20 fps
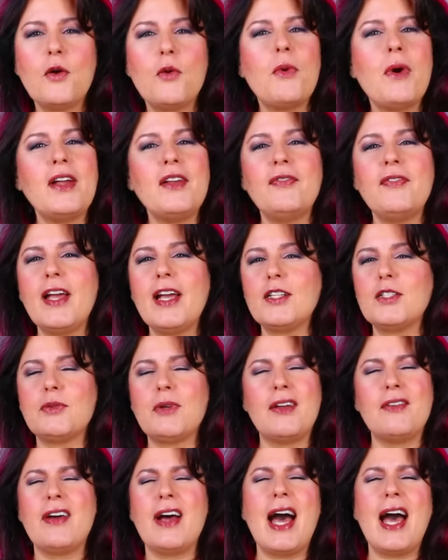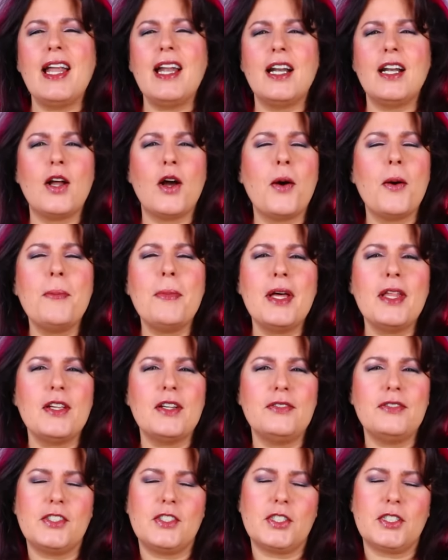wife, ex-wife, I don't know,
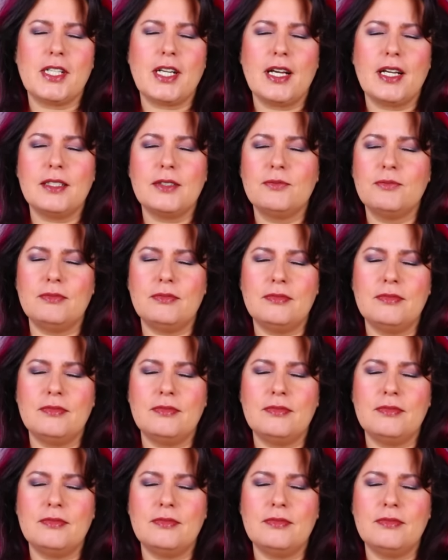mother of his child,